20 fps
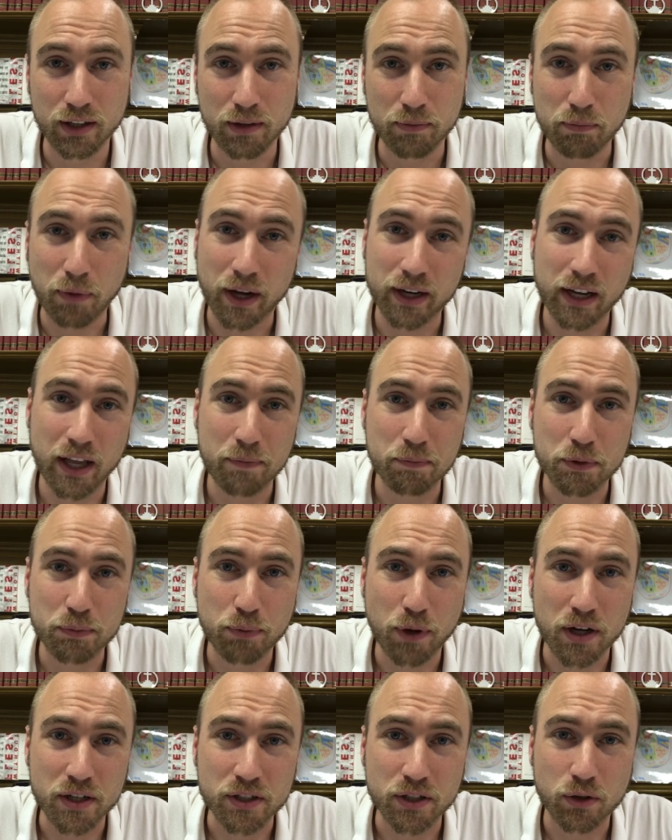My name's
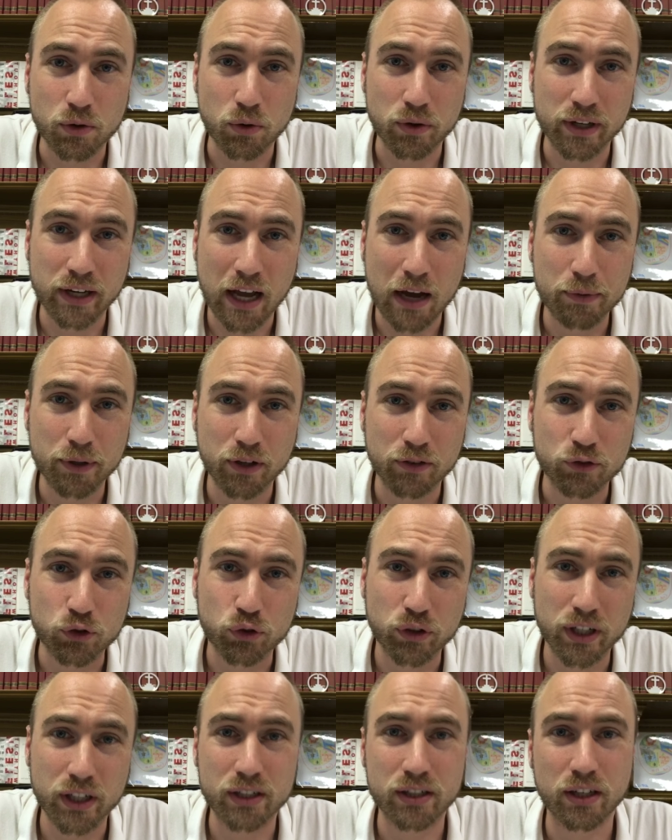Pastor Gordon Ammon of
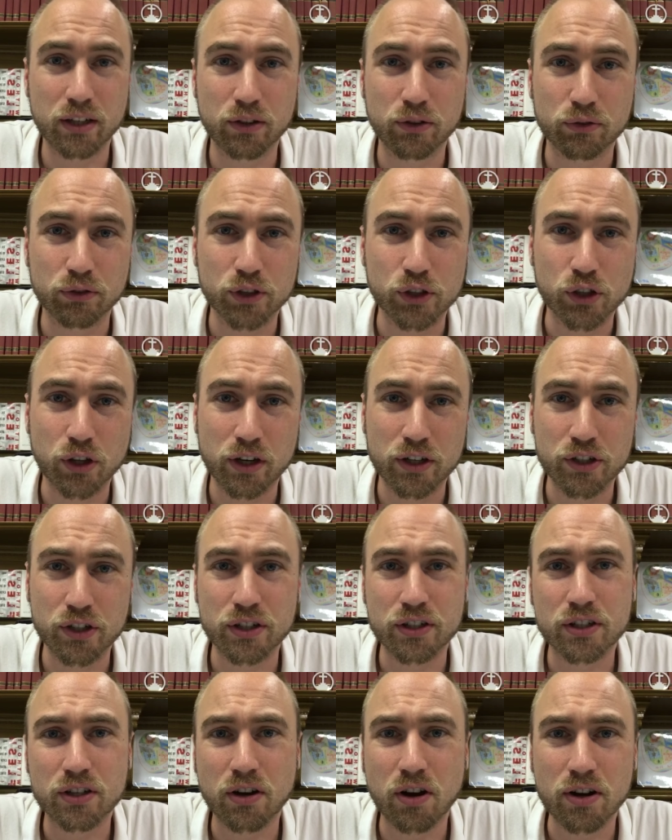Trinity Lutheran Church
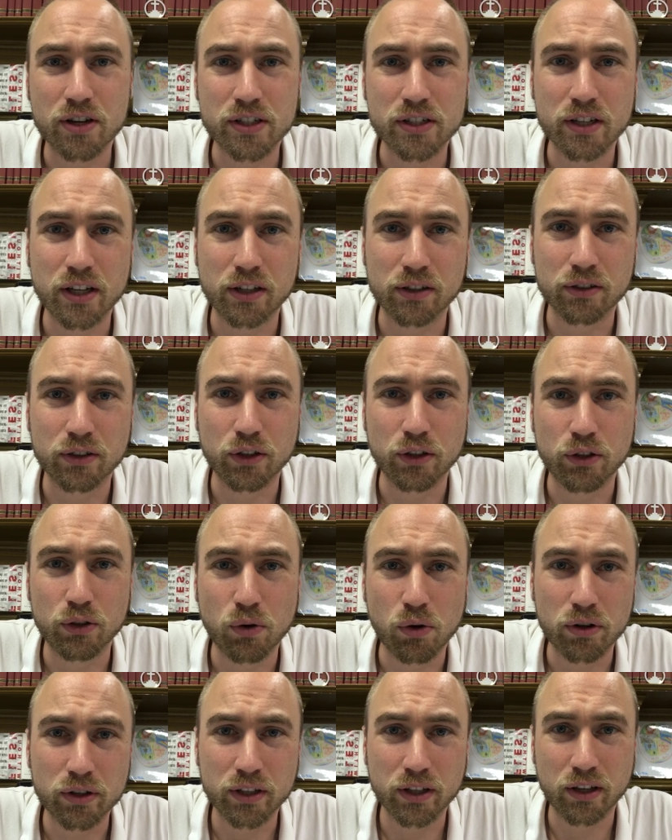in Scarsdale, New
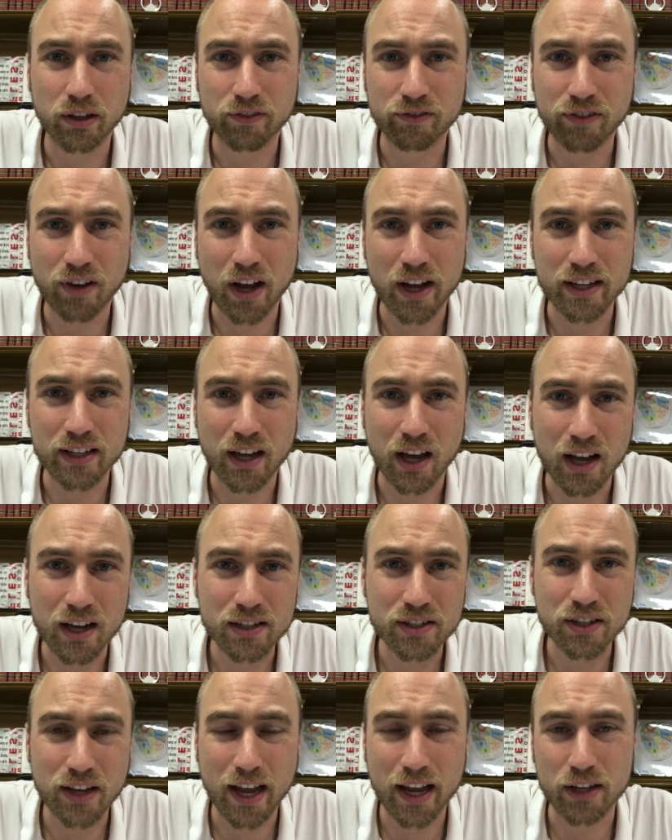York. You can find
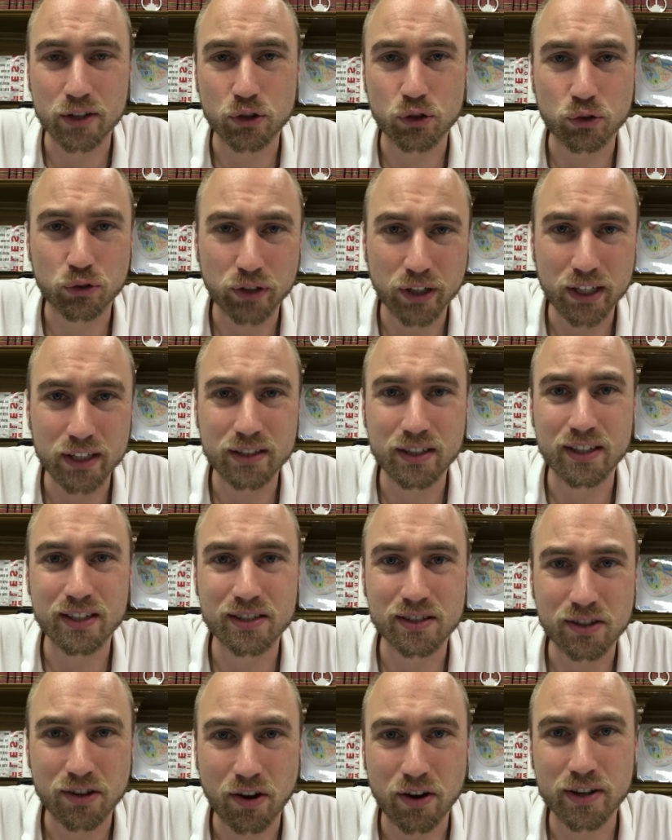us at
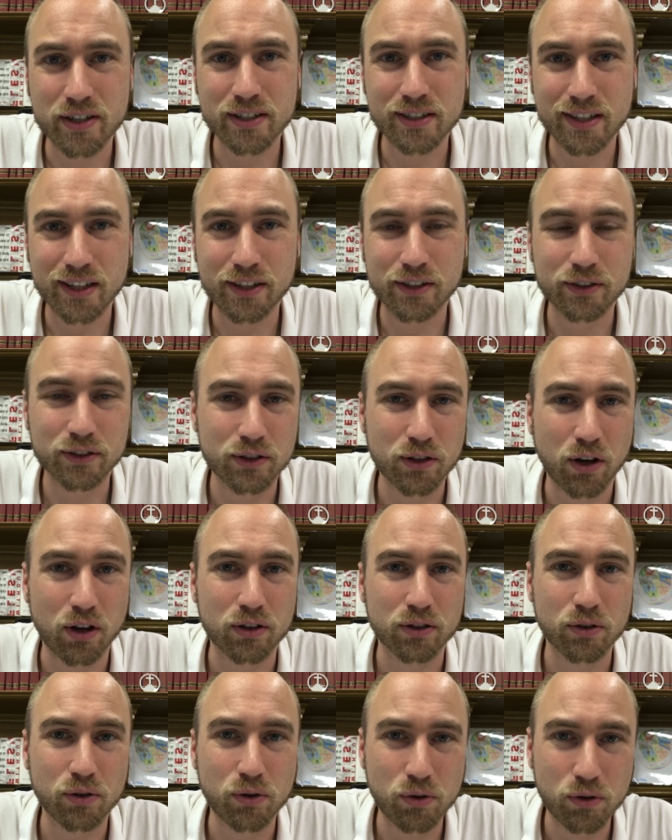
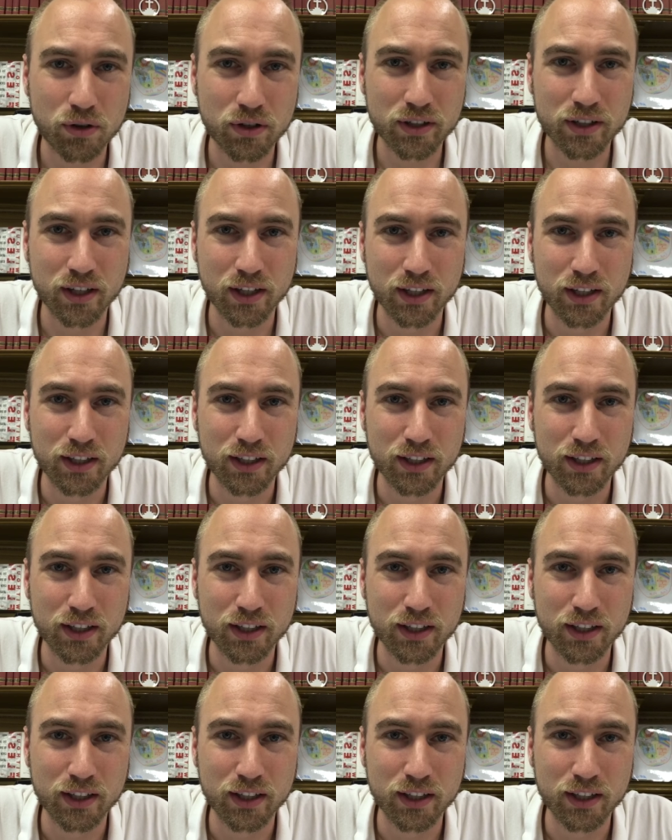trinityscarsdale.org.